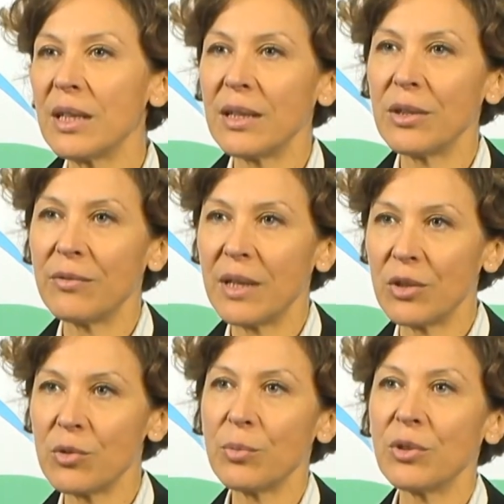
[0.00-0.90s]
in the
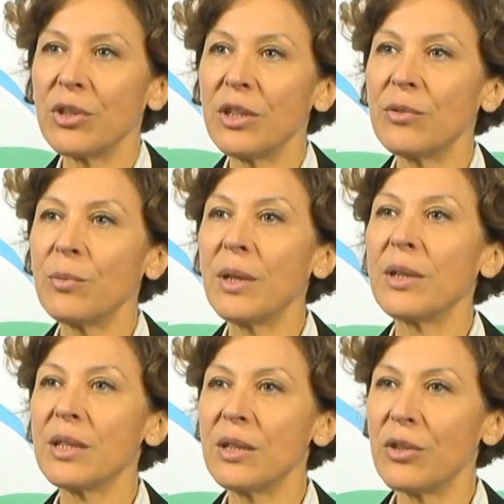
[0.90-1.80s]
value perceived by
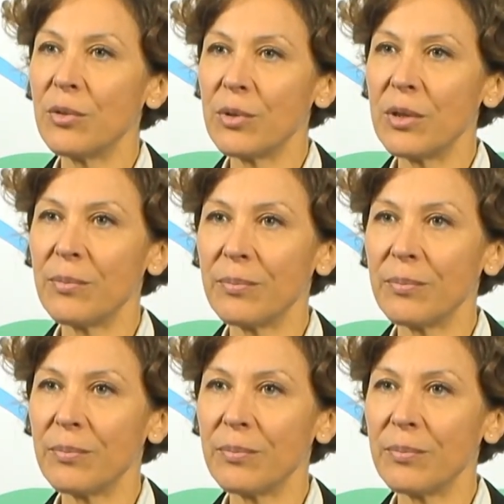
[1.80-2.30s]
the customer.